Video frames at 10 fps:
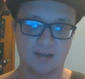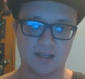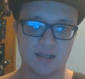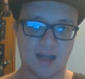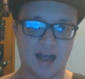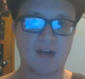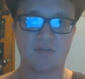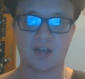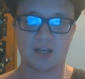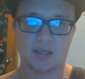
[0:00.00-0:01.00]
uh, have
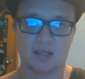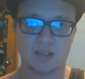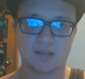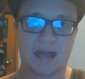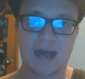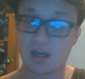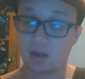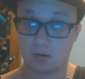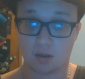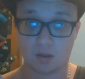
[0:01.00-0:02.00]
like a dialogue,
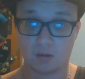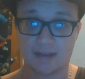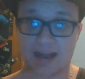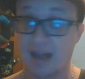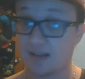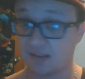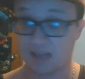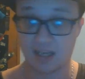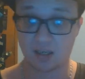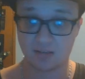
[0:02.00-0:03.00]
well it has a
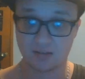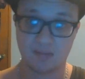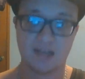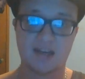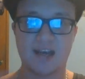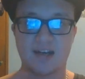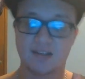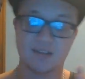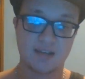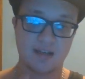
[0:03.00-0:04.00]
dialogue to me, it kind of
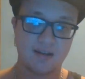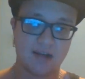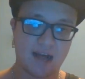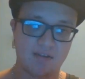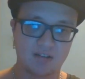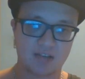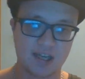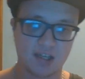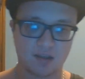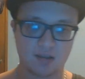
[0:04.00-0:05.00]
does have a
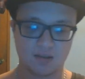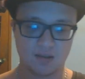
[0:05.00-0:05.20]
dialogue,